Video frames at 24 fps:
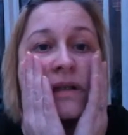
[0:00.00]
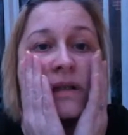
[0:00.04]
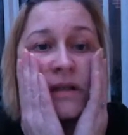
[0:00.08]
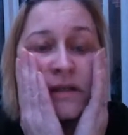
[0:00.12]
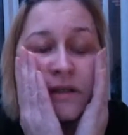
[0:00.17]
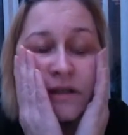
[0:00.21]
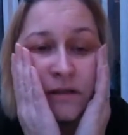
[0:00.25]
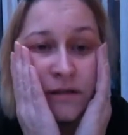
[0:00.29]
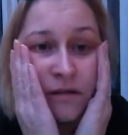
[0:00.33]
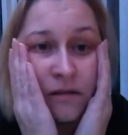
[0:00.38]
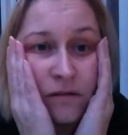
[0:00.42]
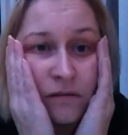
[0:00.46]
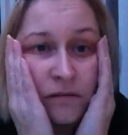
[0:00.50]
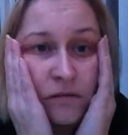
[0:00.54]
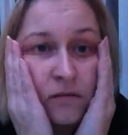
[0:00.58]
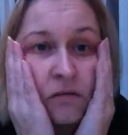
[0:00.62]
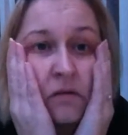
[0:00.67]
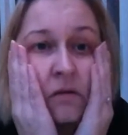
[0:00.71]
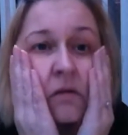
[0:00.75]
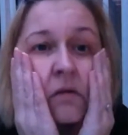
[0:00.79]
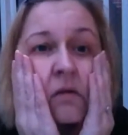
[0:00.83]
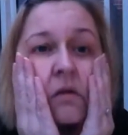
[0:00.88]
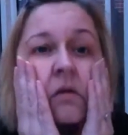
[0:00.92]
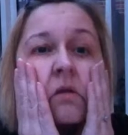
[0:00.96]
Isn't,
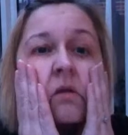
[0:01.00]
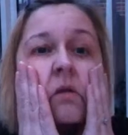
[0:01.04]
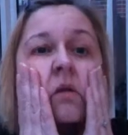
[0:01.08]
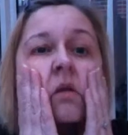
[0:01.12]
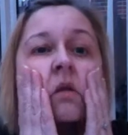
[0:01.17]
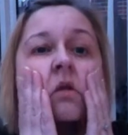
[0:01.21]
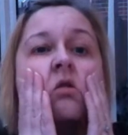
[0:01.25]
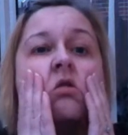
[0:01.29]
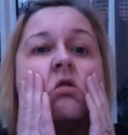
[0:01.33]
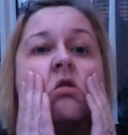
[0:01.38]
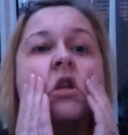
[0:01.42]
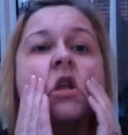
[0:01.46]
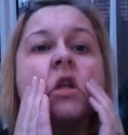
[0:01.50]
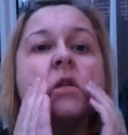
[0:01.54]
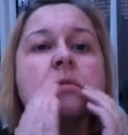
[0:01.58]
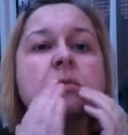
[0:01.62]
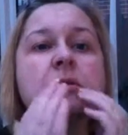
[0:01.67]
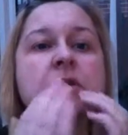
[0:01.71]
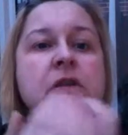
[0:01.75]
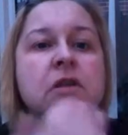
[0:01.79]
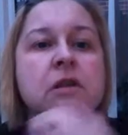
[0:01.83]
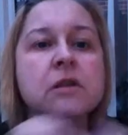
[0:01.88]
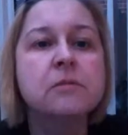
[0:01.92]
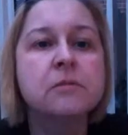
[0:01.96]
the cream
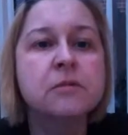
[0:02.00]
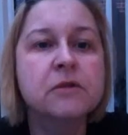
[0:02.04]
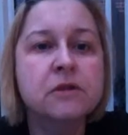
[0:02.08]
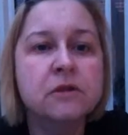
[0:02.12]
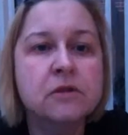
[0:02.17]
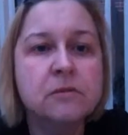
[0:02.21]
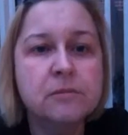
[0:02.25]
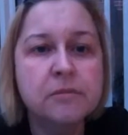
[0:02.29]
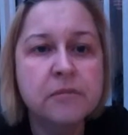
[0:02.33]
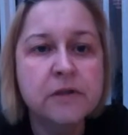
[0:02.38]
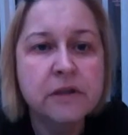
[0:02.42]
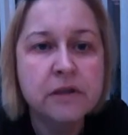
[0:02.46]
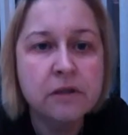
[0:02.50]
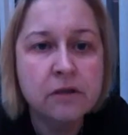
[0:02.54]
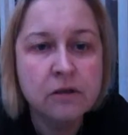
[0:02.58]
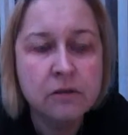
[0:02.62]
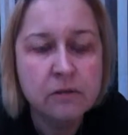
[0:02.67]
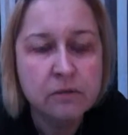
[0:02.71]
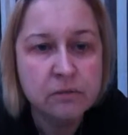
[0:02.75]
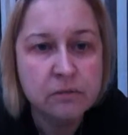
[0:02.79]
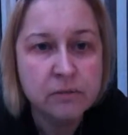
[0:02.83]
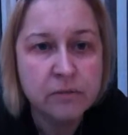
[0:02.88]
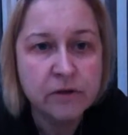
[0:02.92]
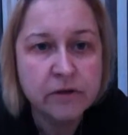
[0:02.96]
seems to be not
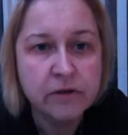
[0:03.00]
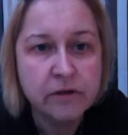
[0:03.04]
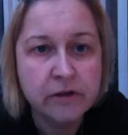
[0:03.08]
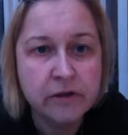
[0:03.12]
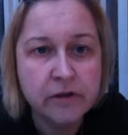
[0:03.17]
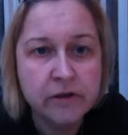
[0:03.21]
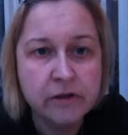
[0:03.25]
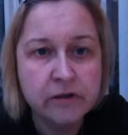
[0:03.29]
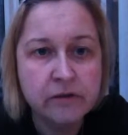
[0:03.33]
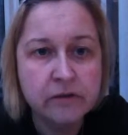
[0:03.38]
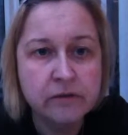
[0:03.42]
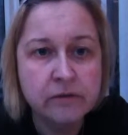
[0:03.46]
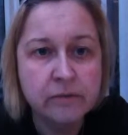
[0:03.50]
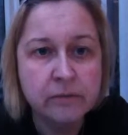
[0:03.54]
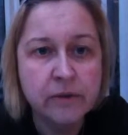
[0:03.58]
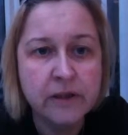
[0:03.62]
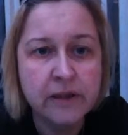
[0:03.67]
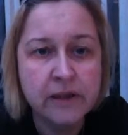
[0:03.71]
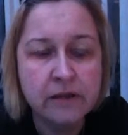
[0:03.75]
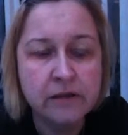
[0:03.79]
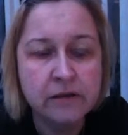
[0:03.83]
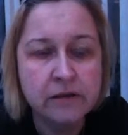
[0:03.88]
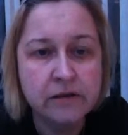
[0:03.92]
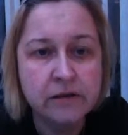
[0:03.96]
working as
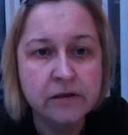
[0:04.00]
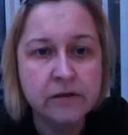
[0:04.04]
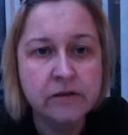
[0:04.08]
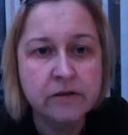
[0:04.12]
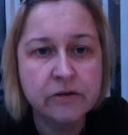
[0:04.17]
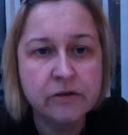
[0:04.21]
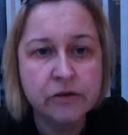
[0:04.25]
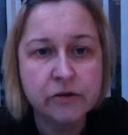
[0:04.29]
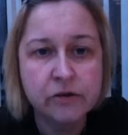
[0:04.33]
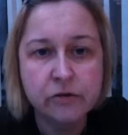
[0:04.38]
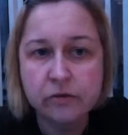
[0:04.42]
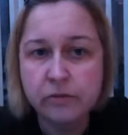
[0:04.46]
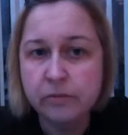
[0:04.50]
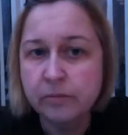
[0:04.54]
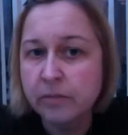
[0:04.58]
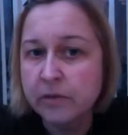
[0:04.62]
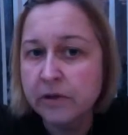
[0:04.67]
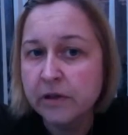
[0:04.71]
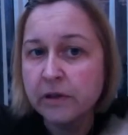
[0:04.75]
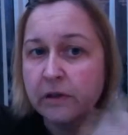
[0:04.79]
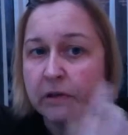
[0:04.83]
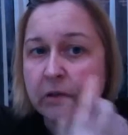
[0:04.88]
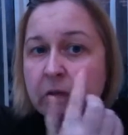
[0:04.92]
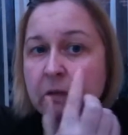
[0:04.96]
well as it should
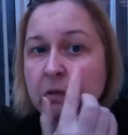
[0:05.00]
be.